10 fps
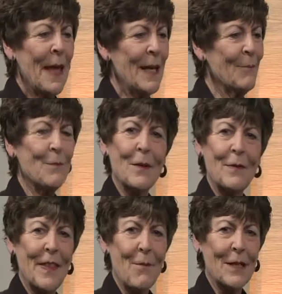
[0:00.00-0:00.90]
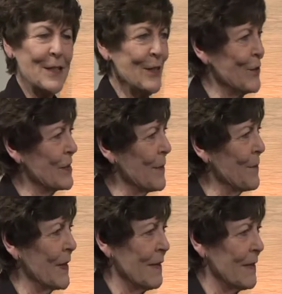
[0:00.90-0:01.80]
And when they want to know
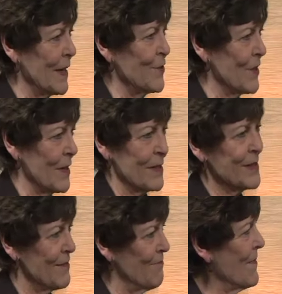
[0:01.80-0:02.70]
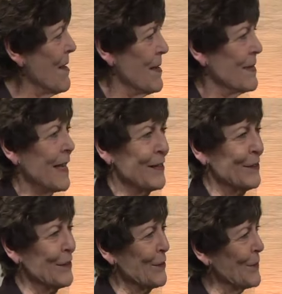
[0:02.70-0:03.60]
something, they just take a
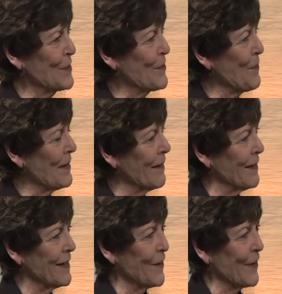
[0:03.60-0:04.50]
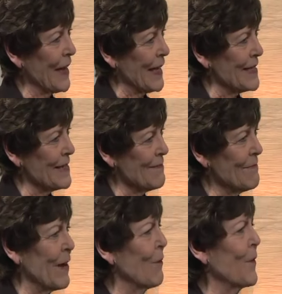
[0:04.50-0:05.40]
look at what's going on in their hand,
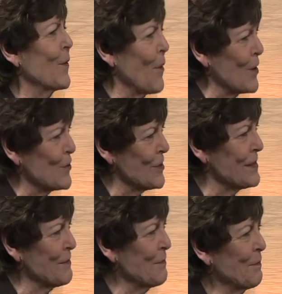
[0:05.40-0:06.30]
now on their watches.